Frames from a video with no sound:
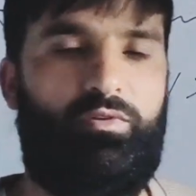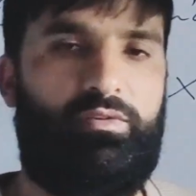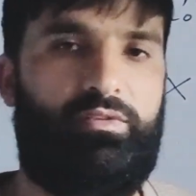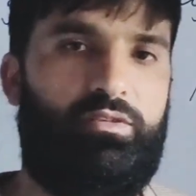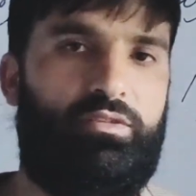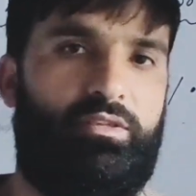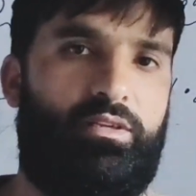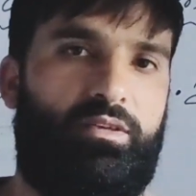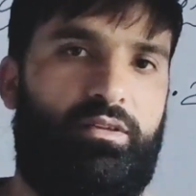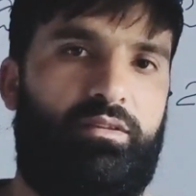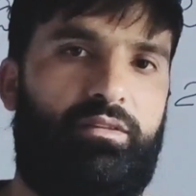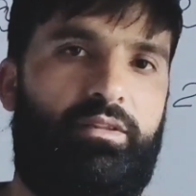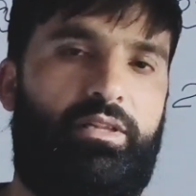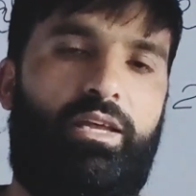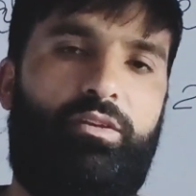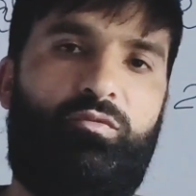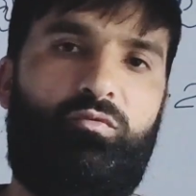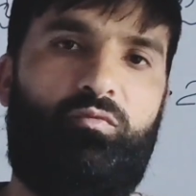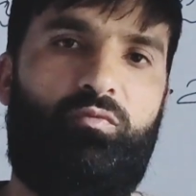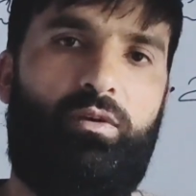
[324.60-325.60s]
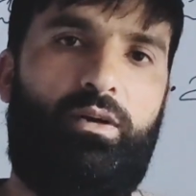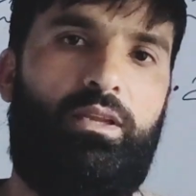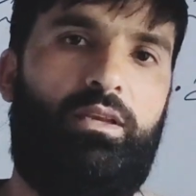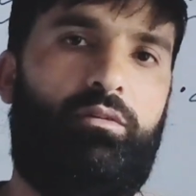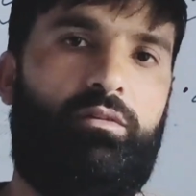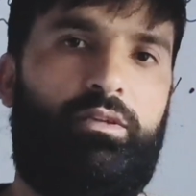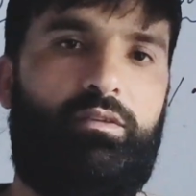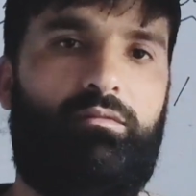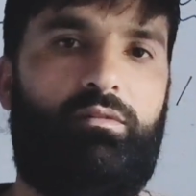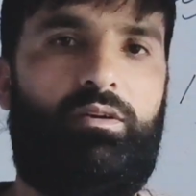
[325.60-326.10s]
procedure that you
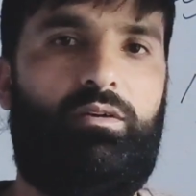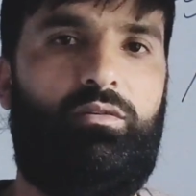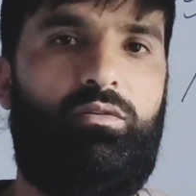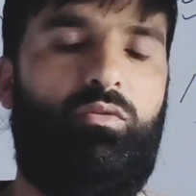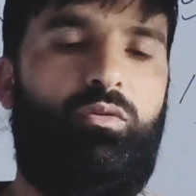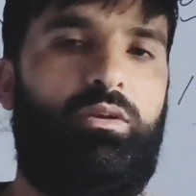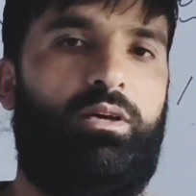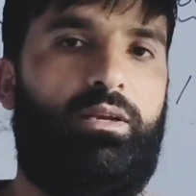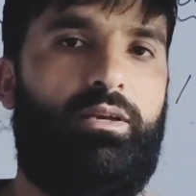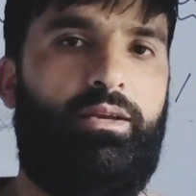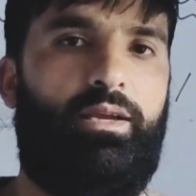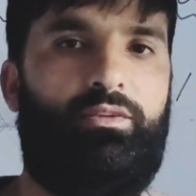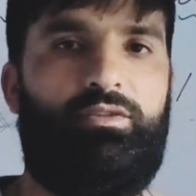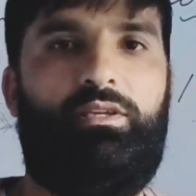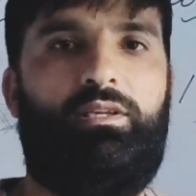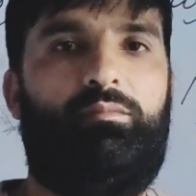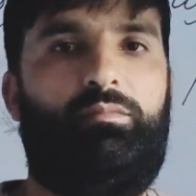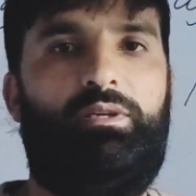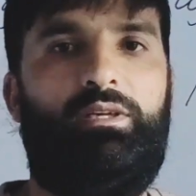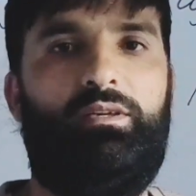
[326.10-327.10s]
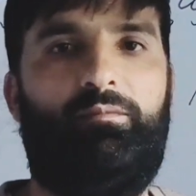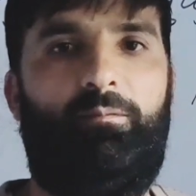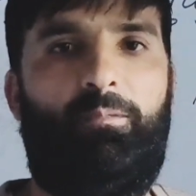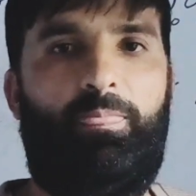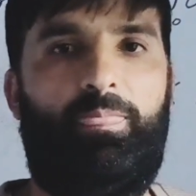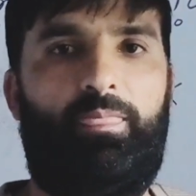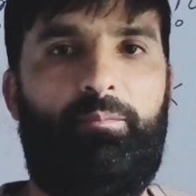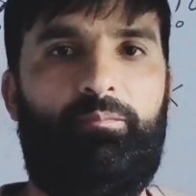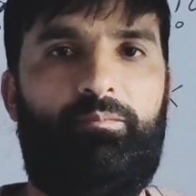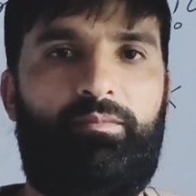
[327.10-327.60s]
follow in your whole or natural
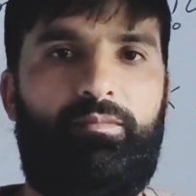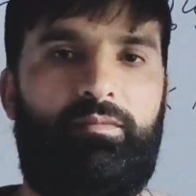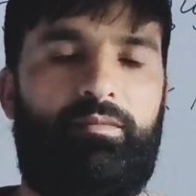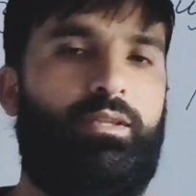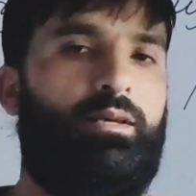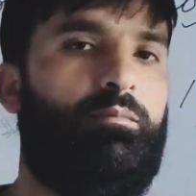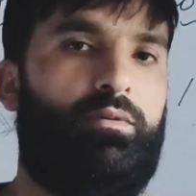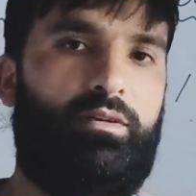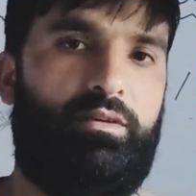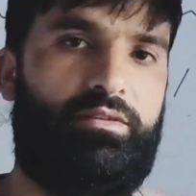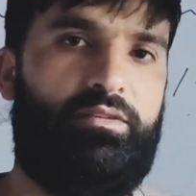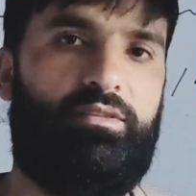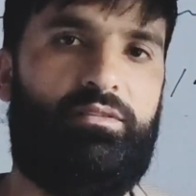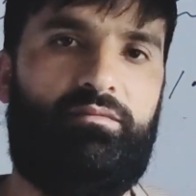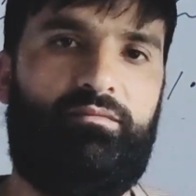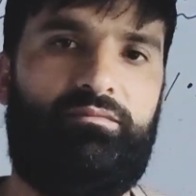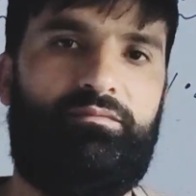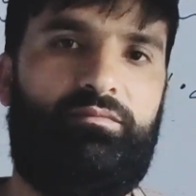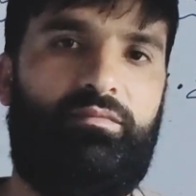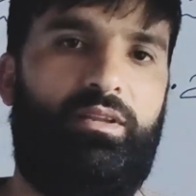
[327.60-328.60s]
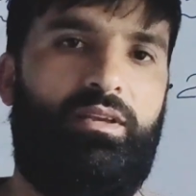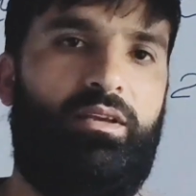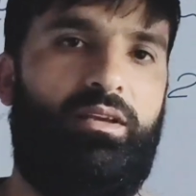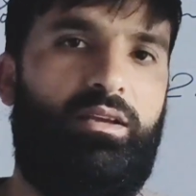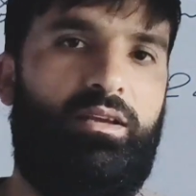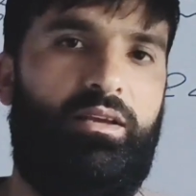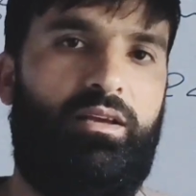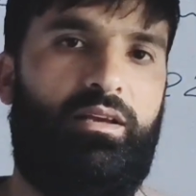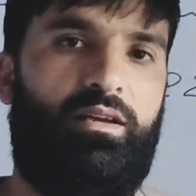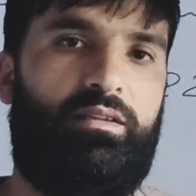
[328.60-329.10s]
numbers.
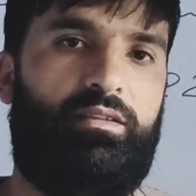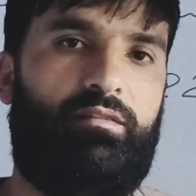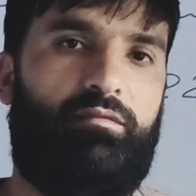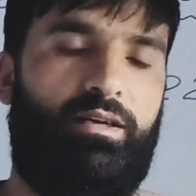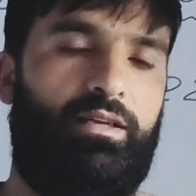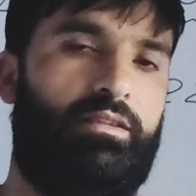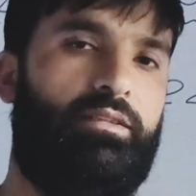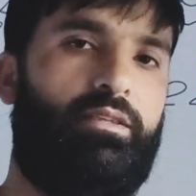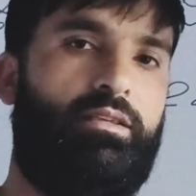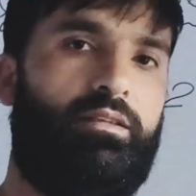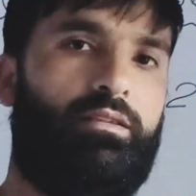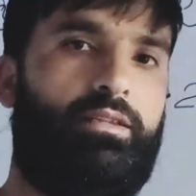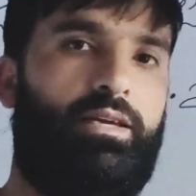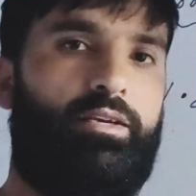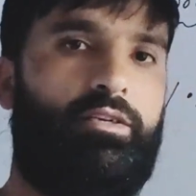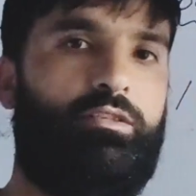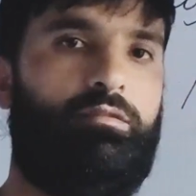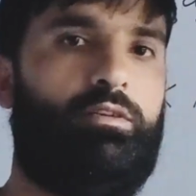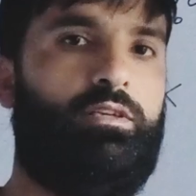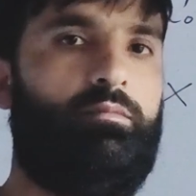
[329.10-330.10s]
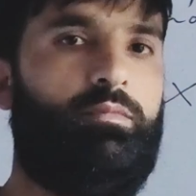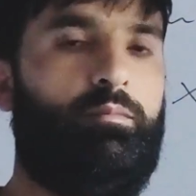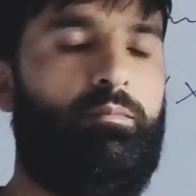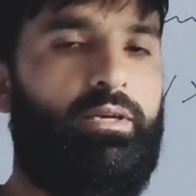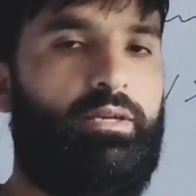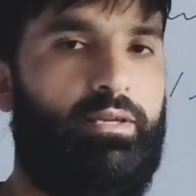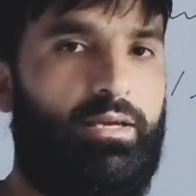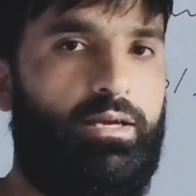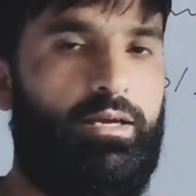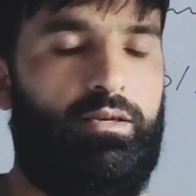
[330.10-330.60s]
The one thing that you will
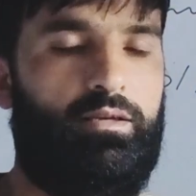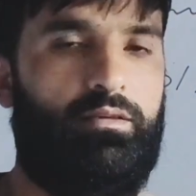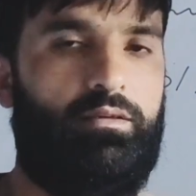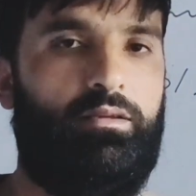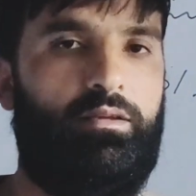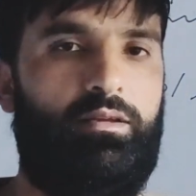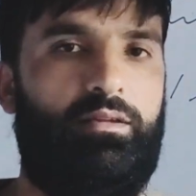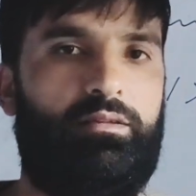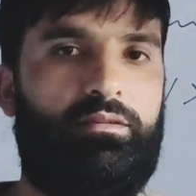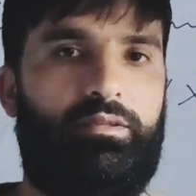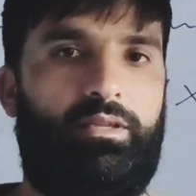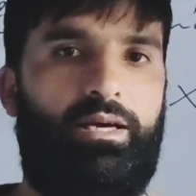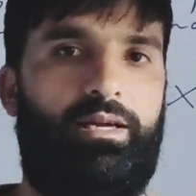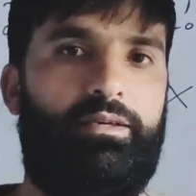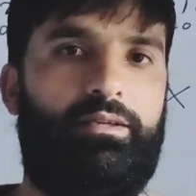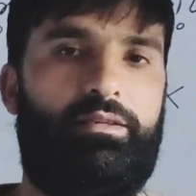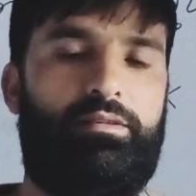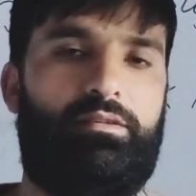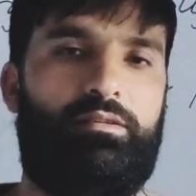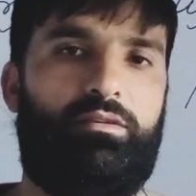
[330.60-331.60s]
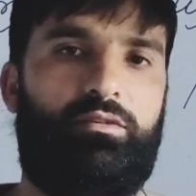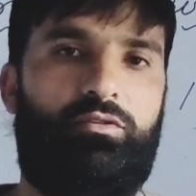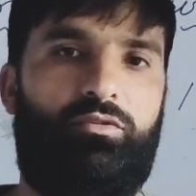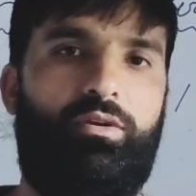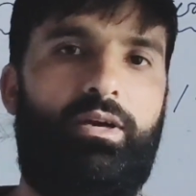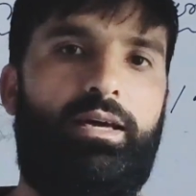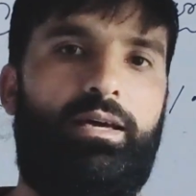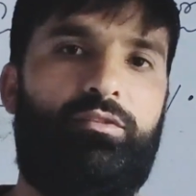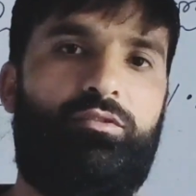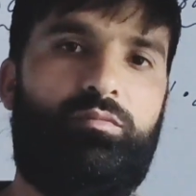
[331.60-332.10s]
remember here, that is
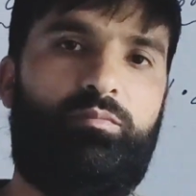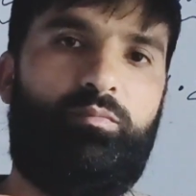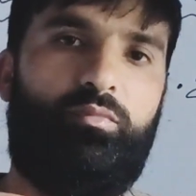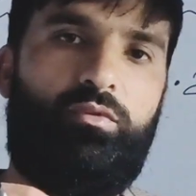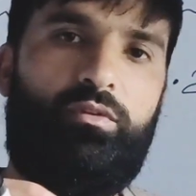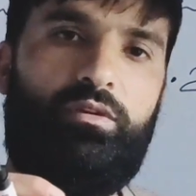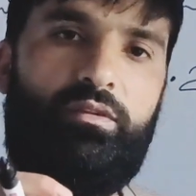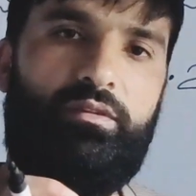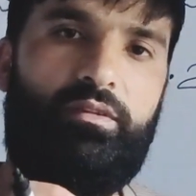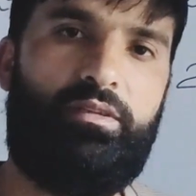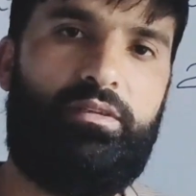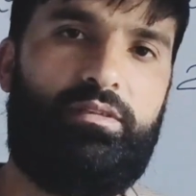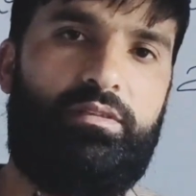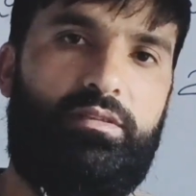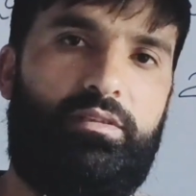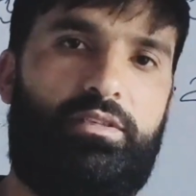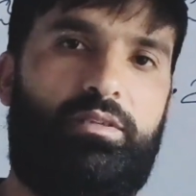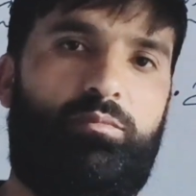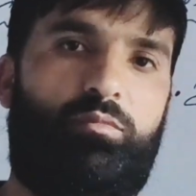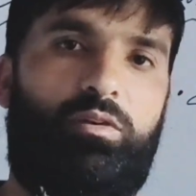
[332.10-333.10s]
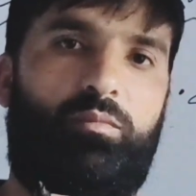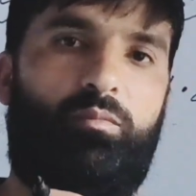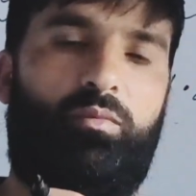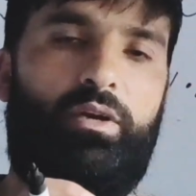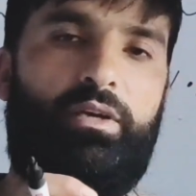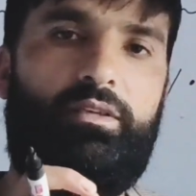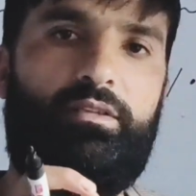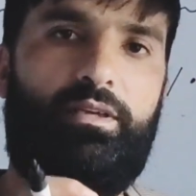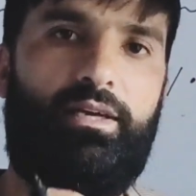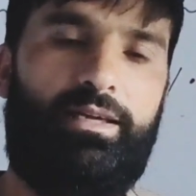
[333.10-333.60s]
you have to put this decimal
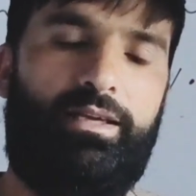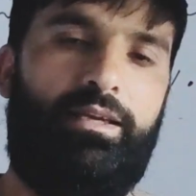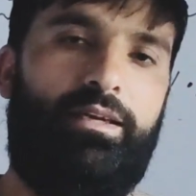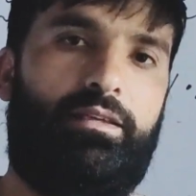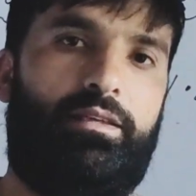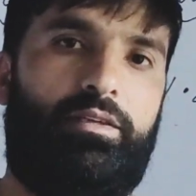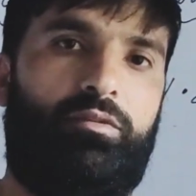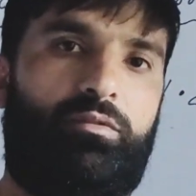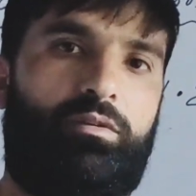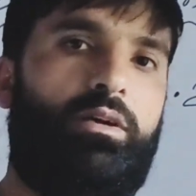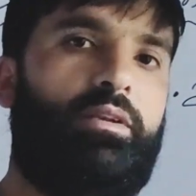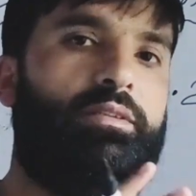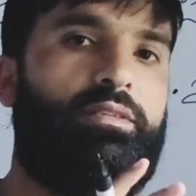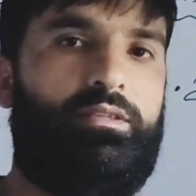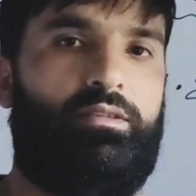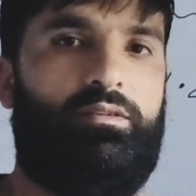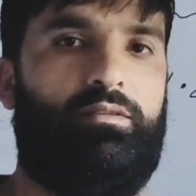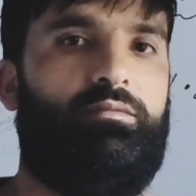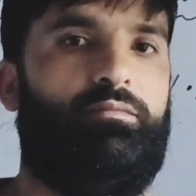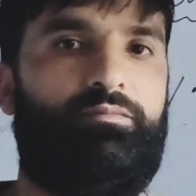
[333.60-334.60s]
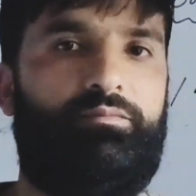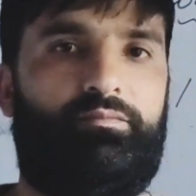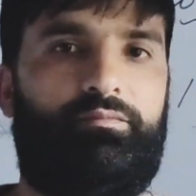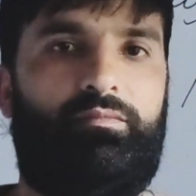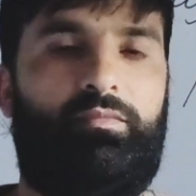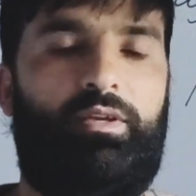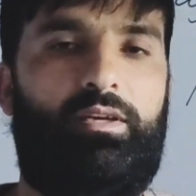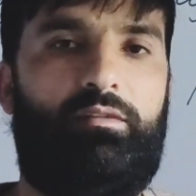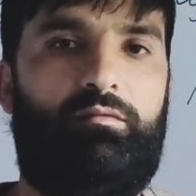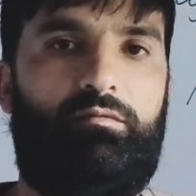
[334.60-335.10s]
point again in your answer.
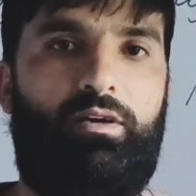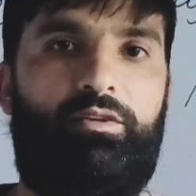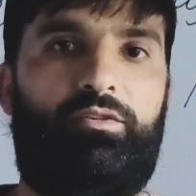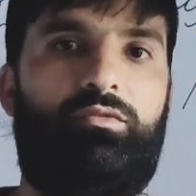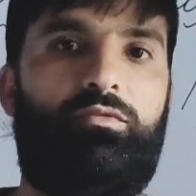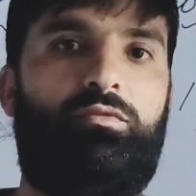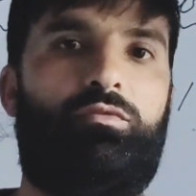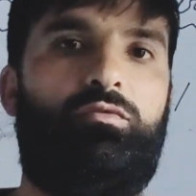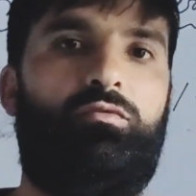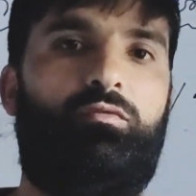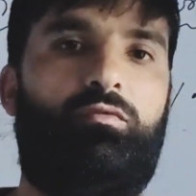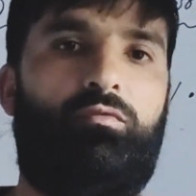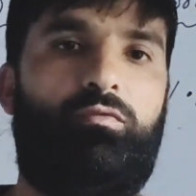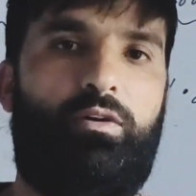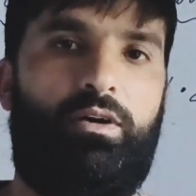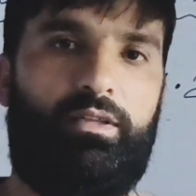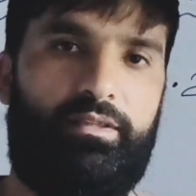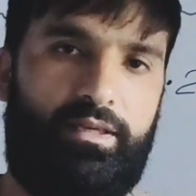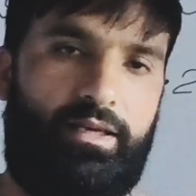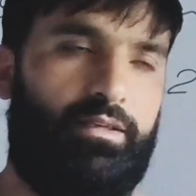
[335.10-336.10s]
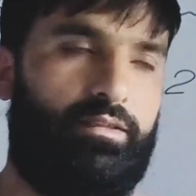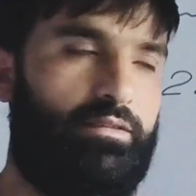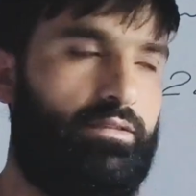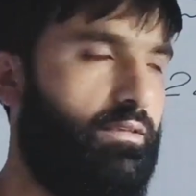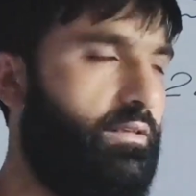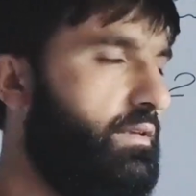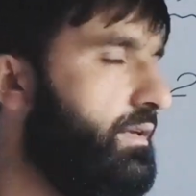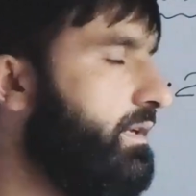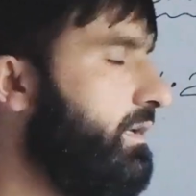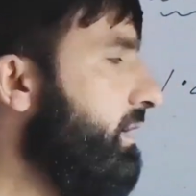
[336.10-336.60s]
And what to do for that?